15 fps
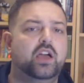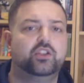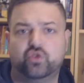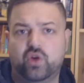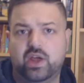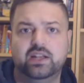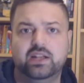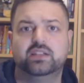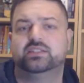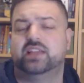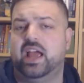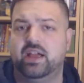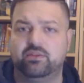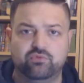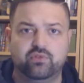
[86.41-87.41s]
trailers
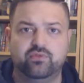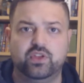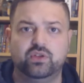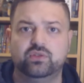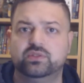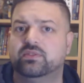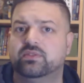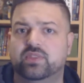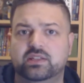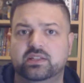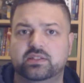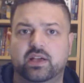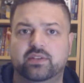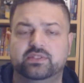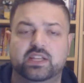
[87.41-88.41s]
and reviews of things
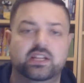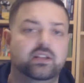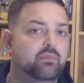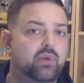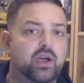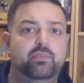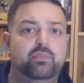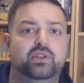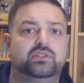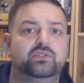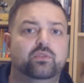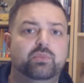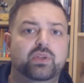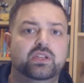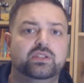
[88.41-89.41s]
that I've seen and my
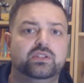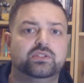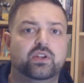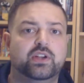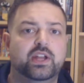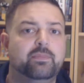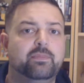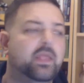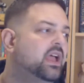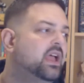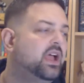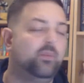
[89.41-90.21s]
personal opinions on it.